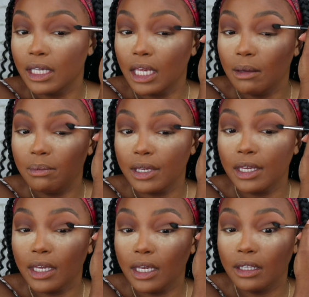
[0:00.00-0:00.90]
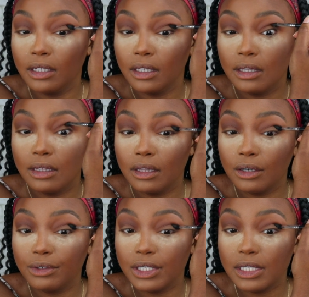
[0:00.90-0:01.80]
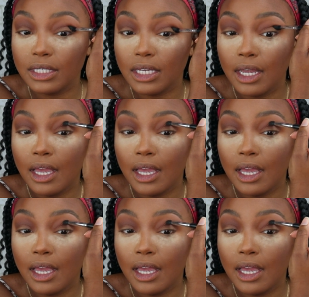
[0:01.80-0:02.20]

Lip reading: Keep it in the crease